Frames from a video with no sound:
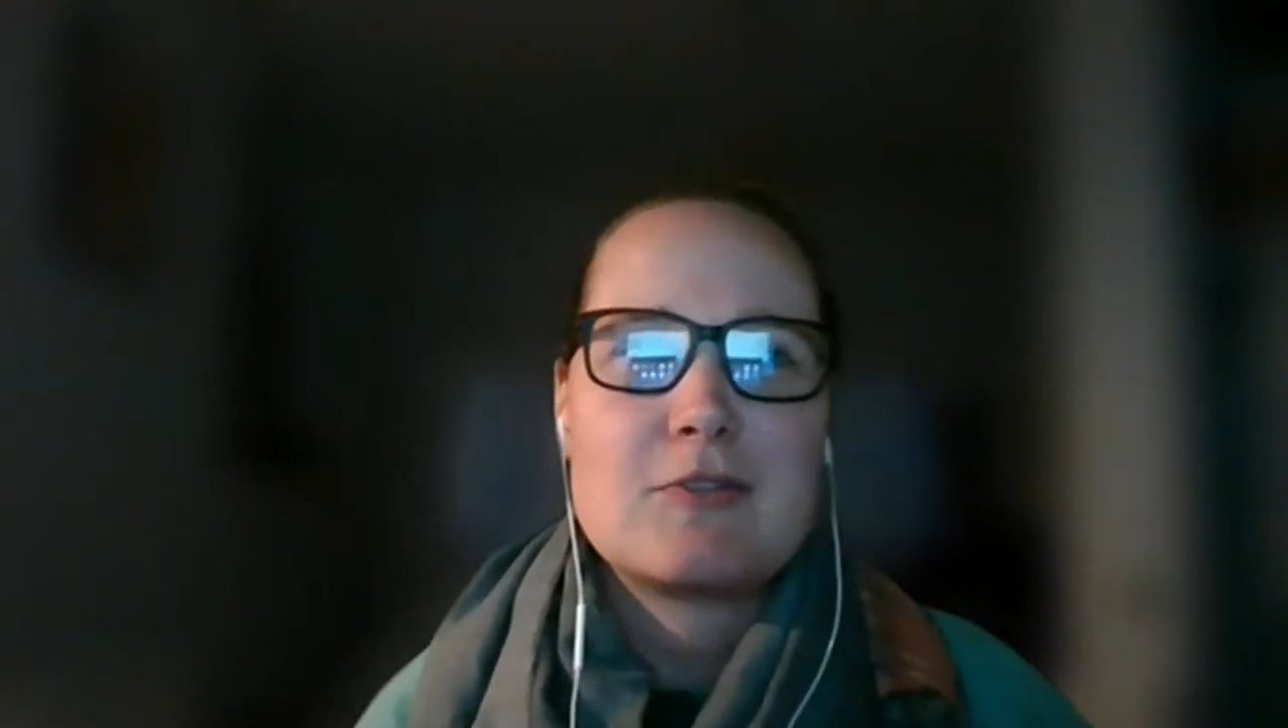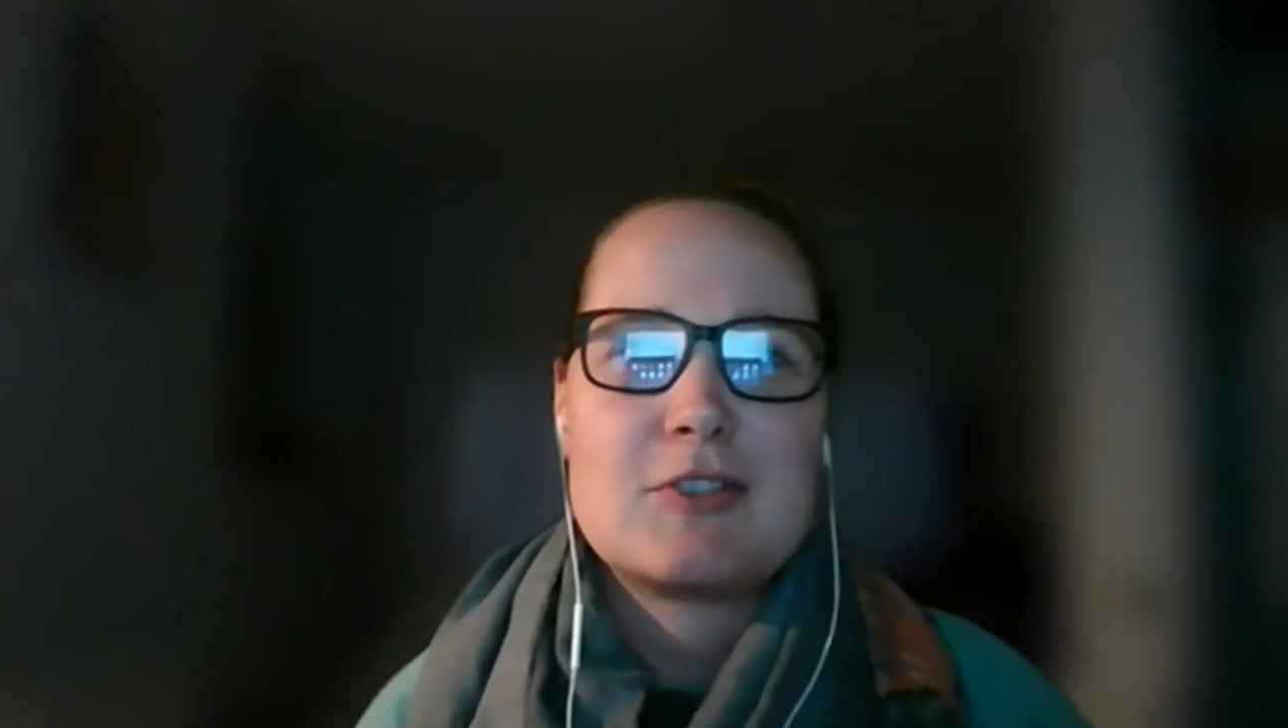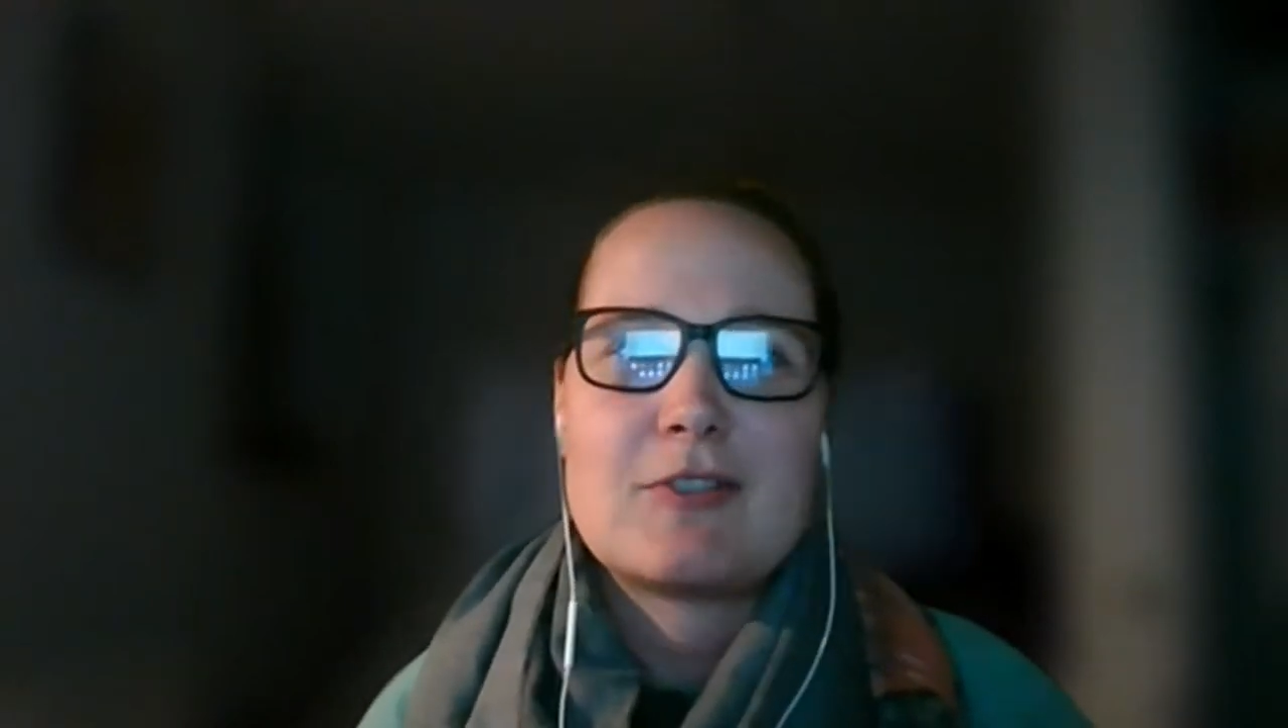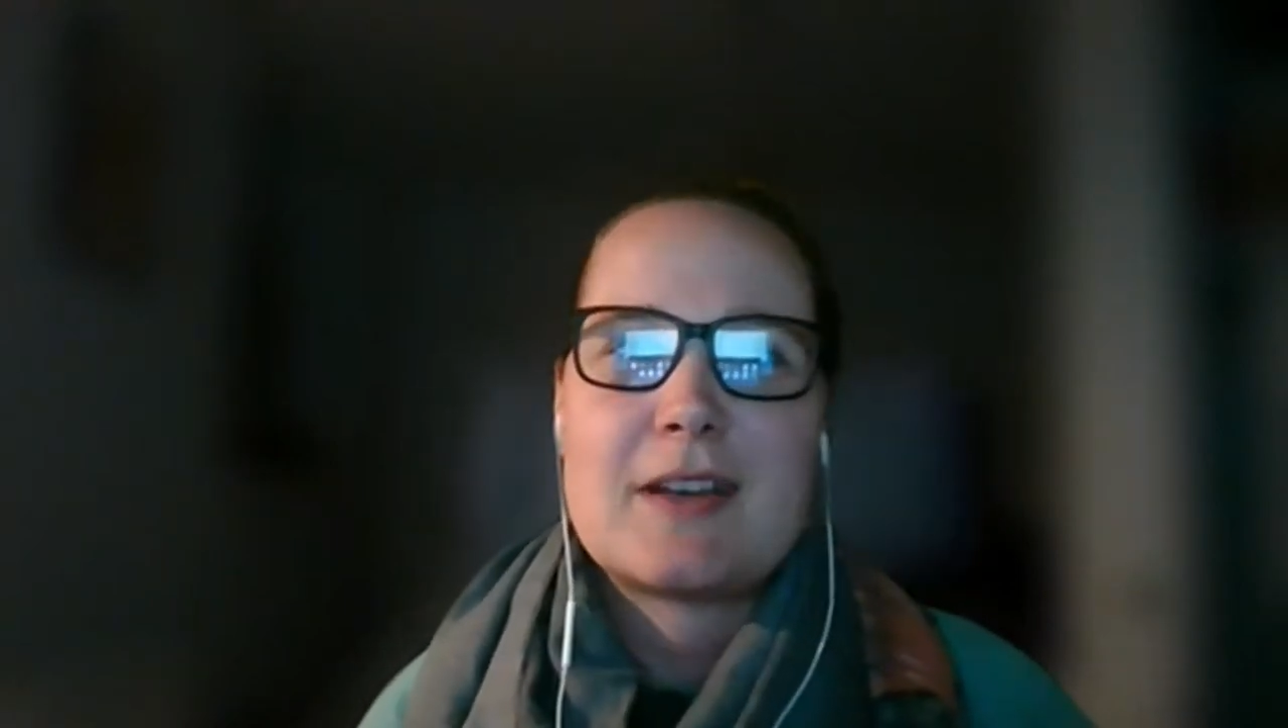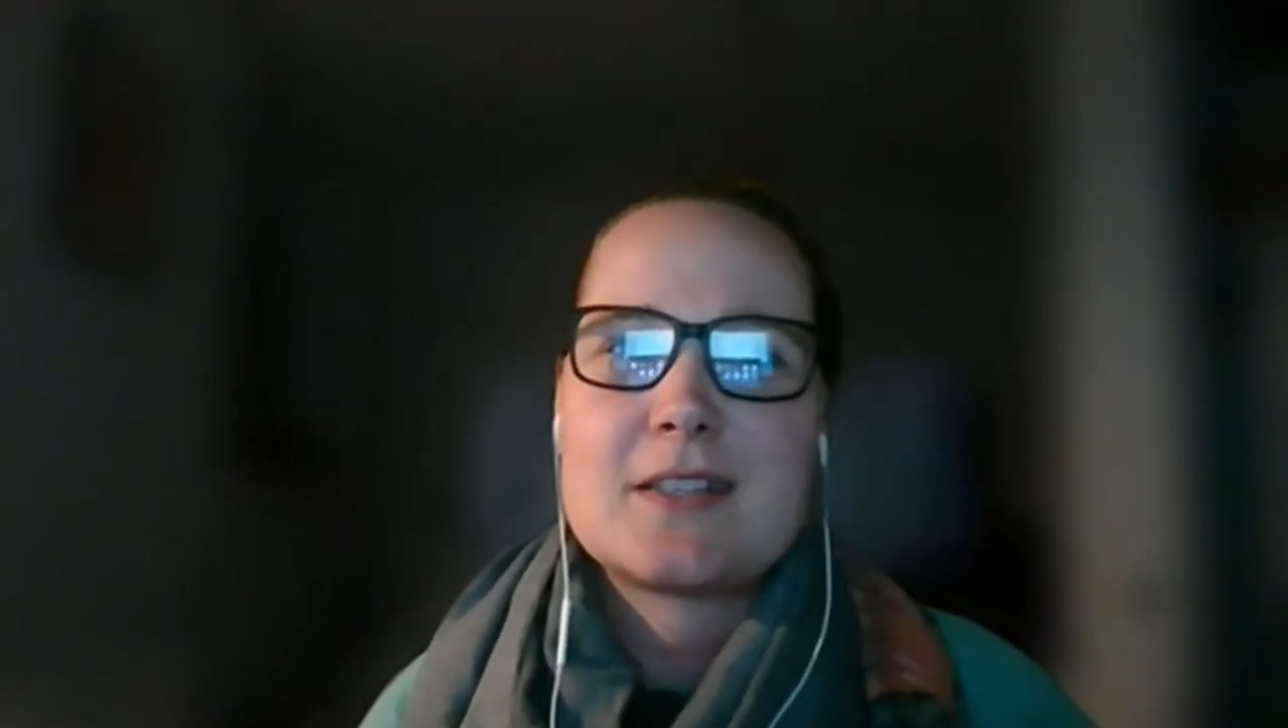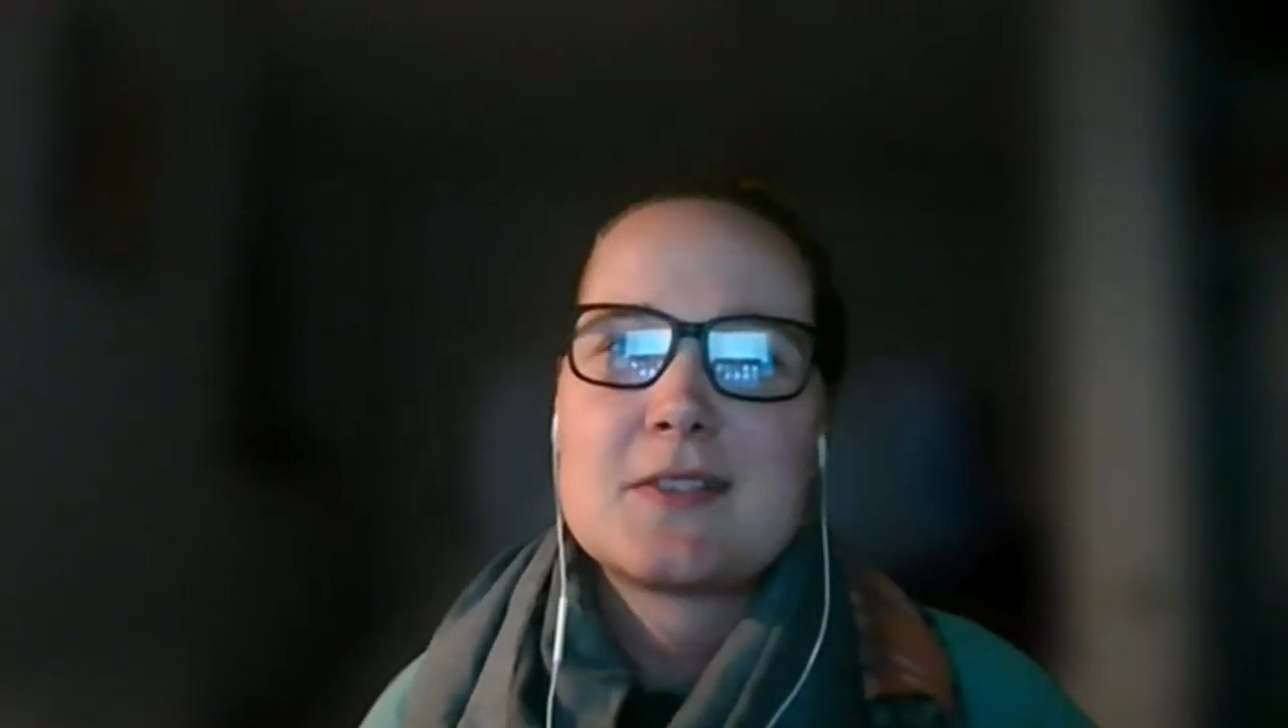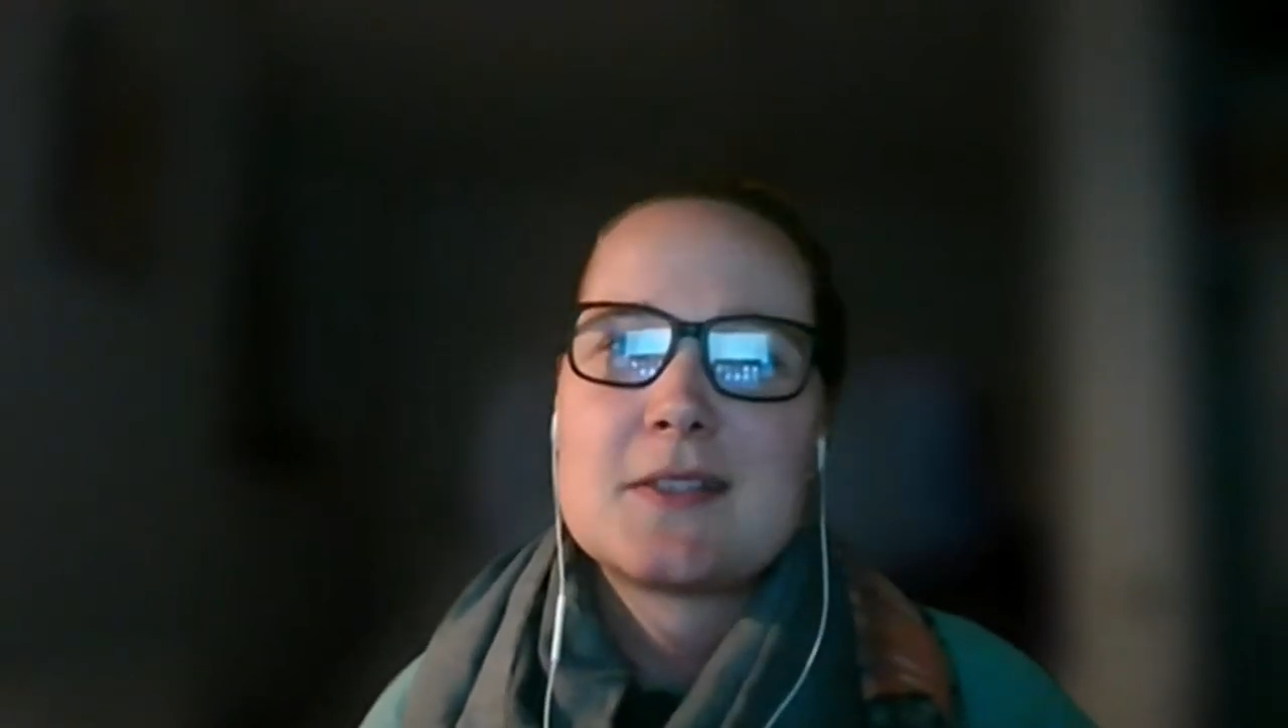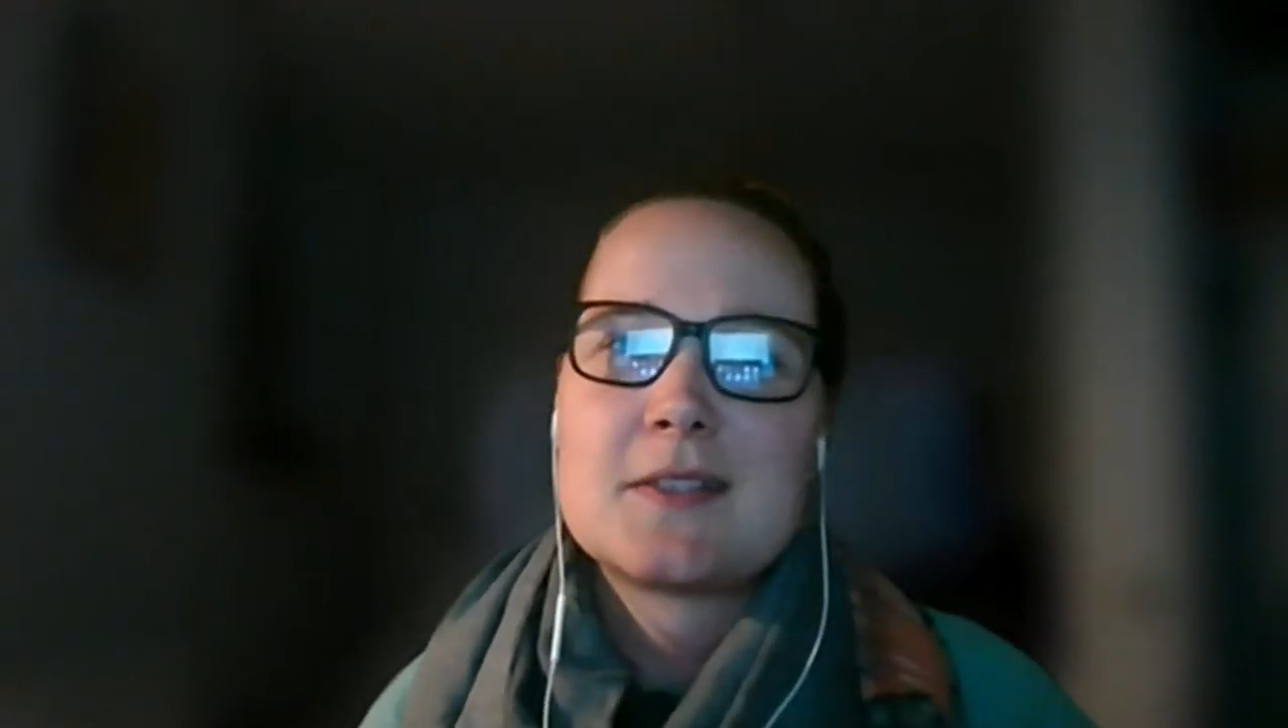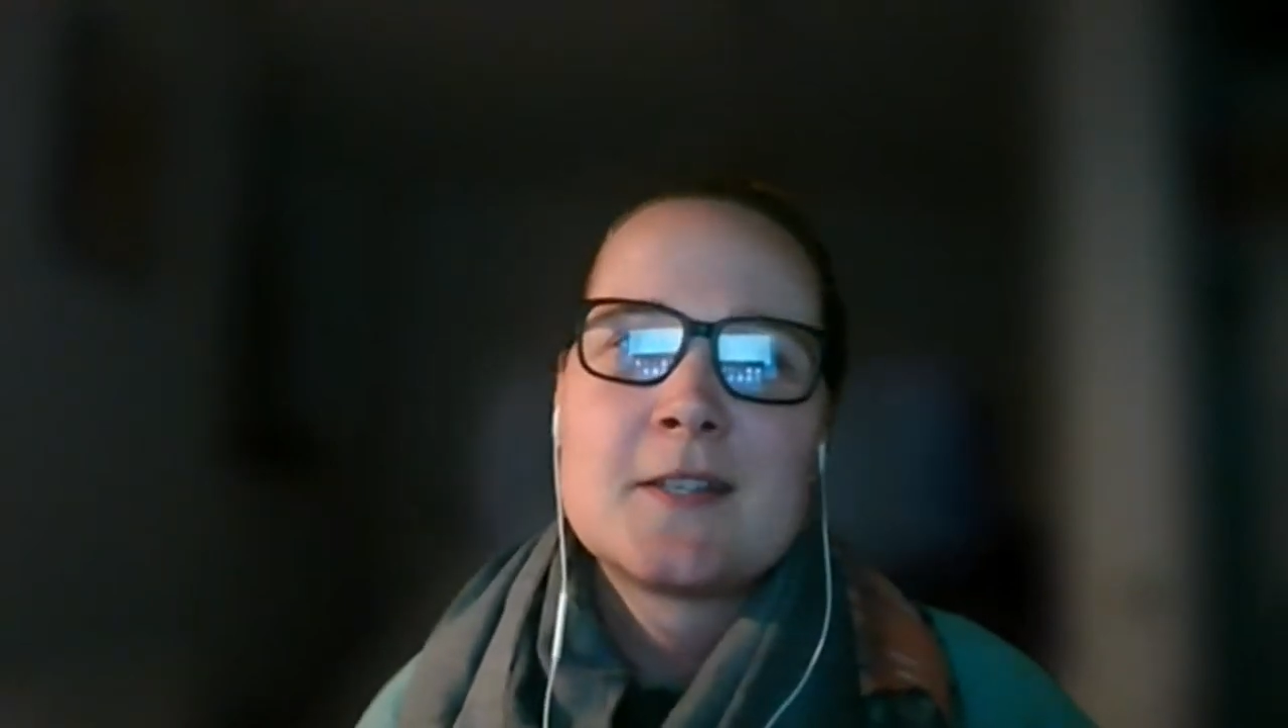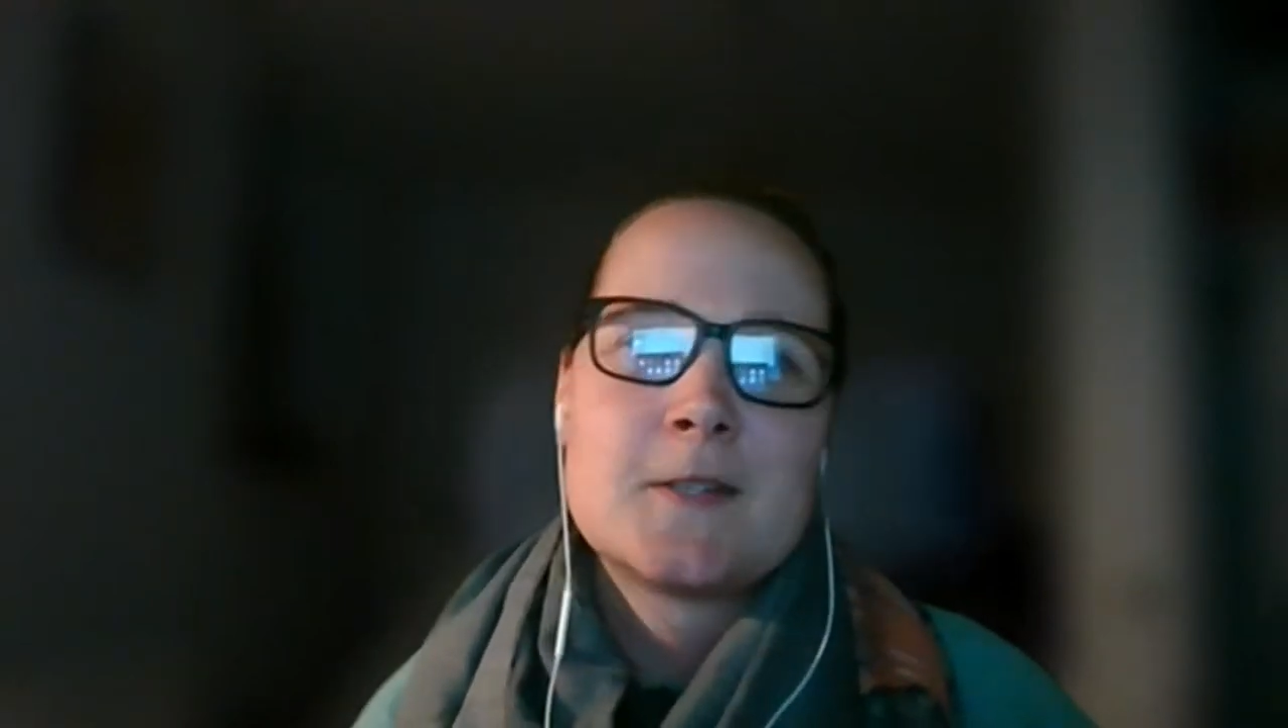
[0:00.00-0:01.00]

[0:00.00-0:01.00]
interests.